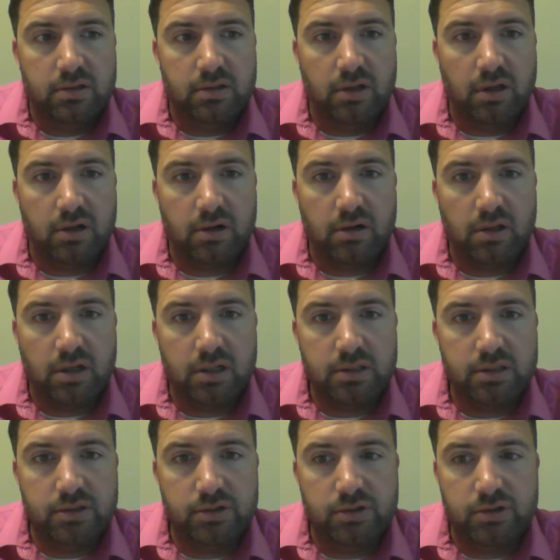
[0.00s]
cut our
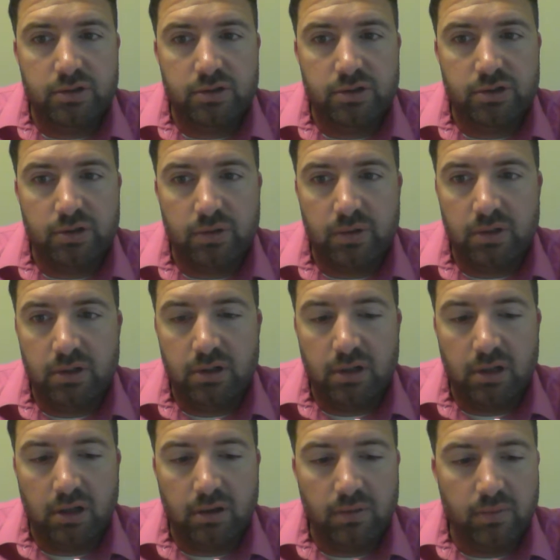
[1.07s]
losses short
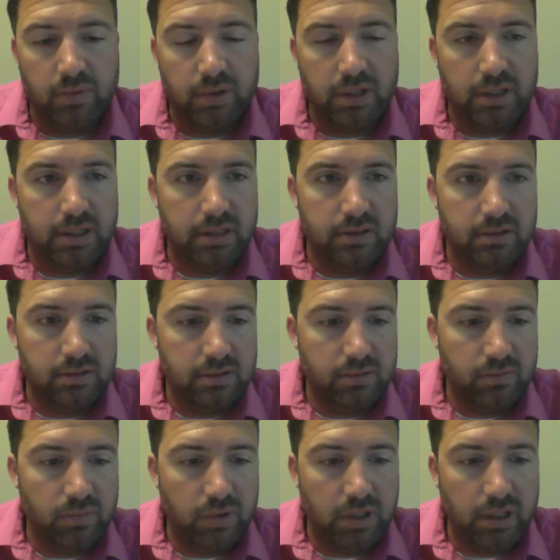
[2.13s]
when they
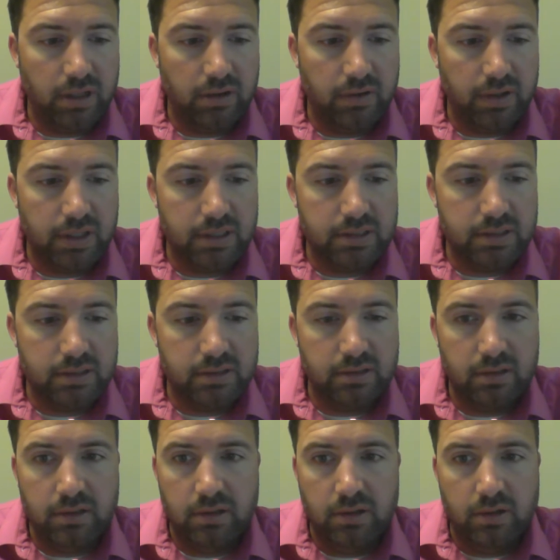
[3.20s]
go against us.
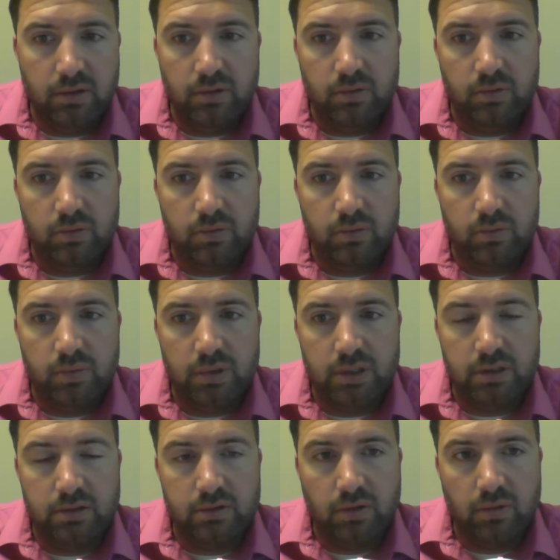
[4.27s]
We
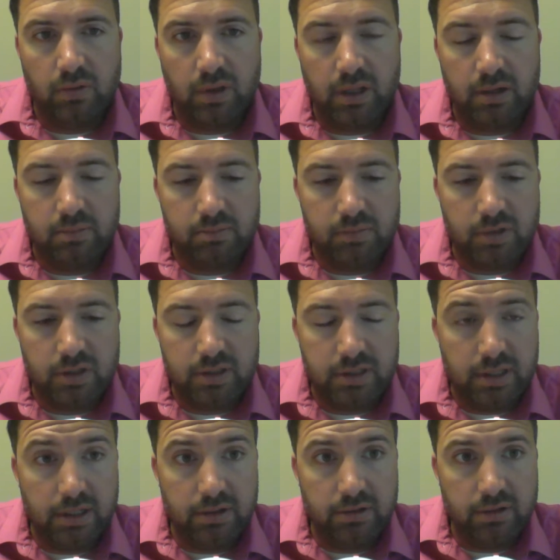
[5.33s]
don't let them
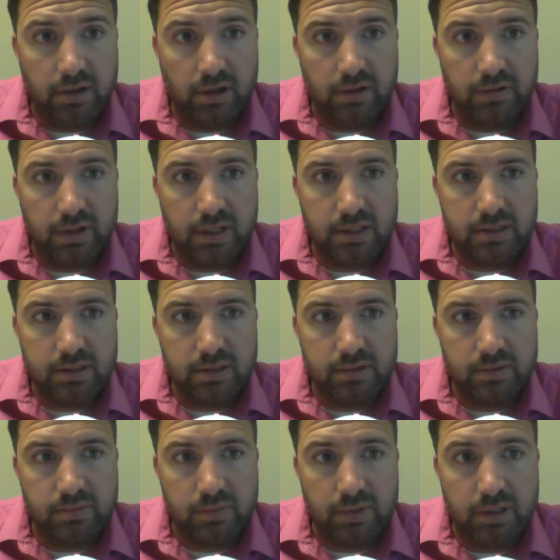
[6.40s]
continue to go against
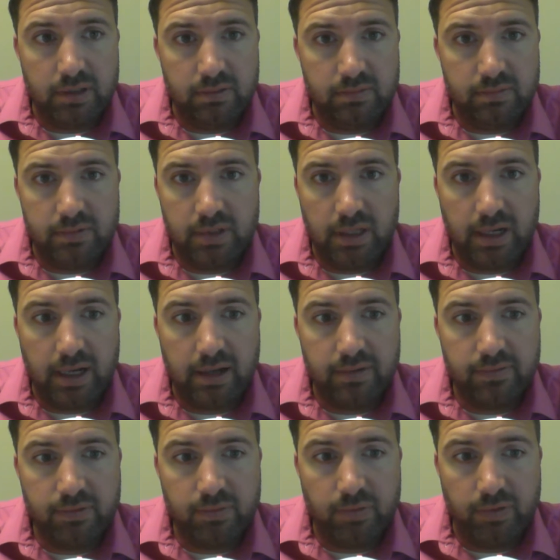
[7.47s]
us. We get out
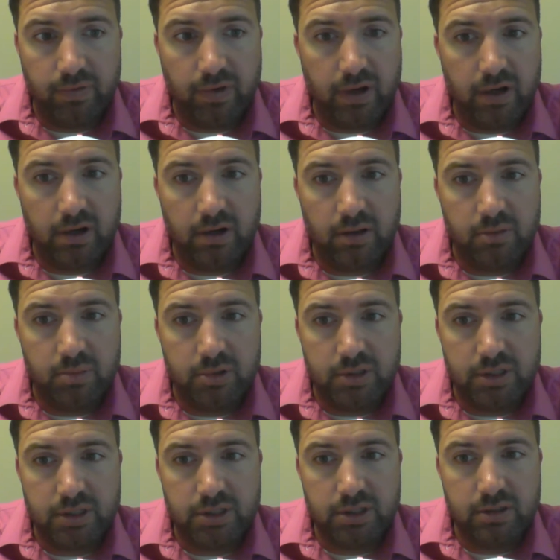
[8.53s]
of them. We find another
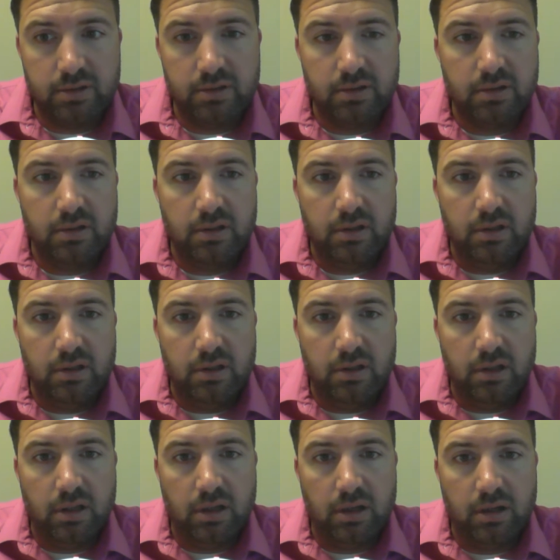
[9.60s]
position.
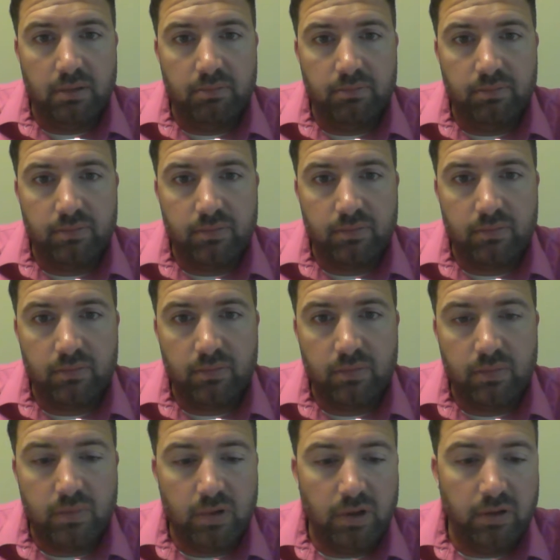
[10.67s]

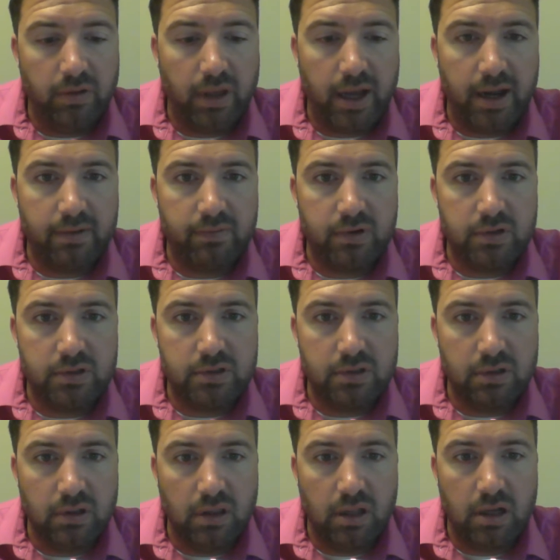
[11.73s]
The average
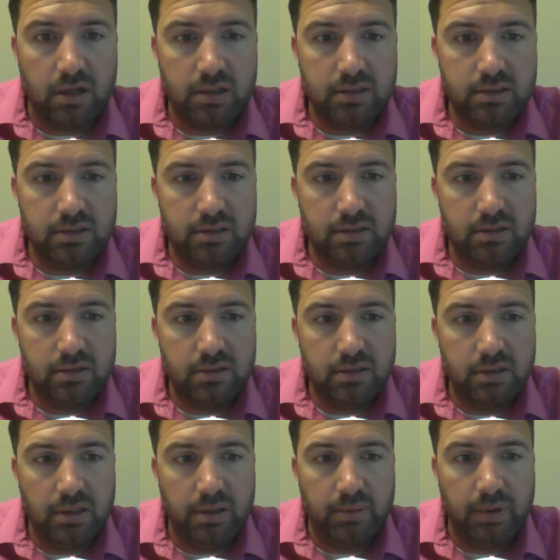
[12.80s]
loss
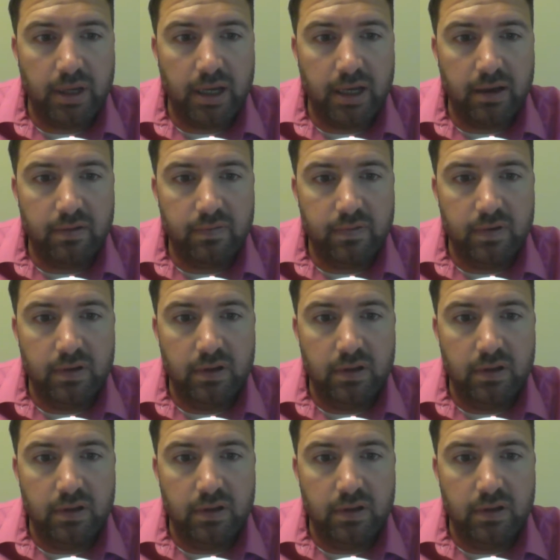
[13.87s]
that we have